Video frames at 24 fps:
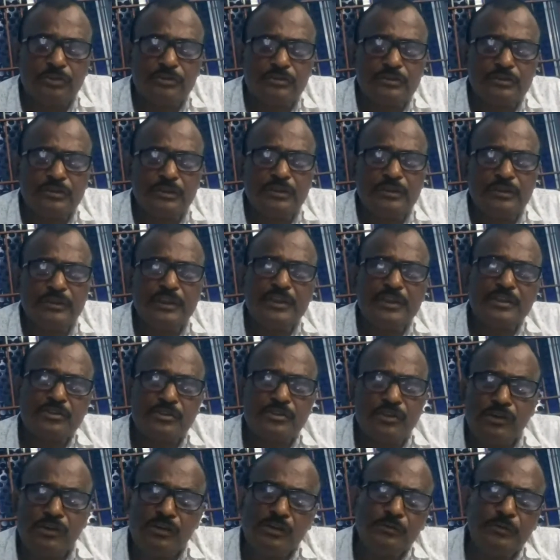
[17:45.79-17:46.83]
is
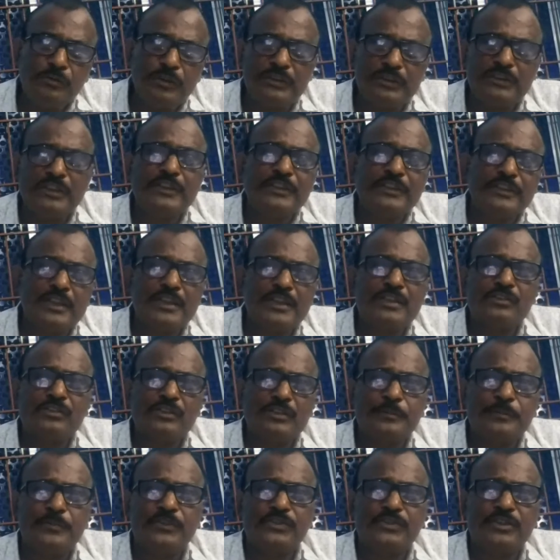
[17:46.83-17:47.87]
done with intention of
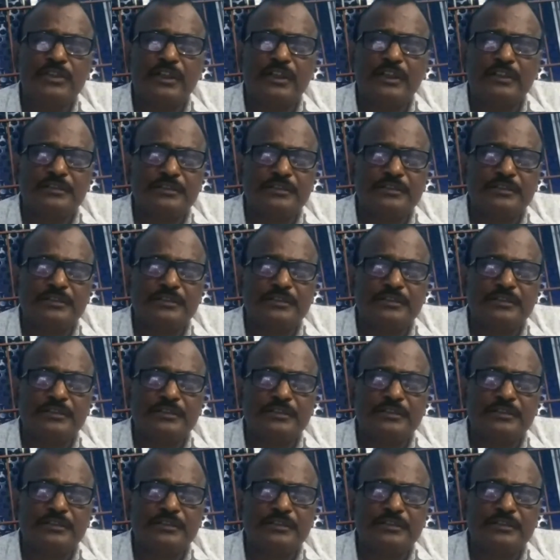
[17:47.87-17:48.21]
causing death.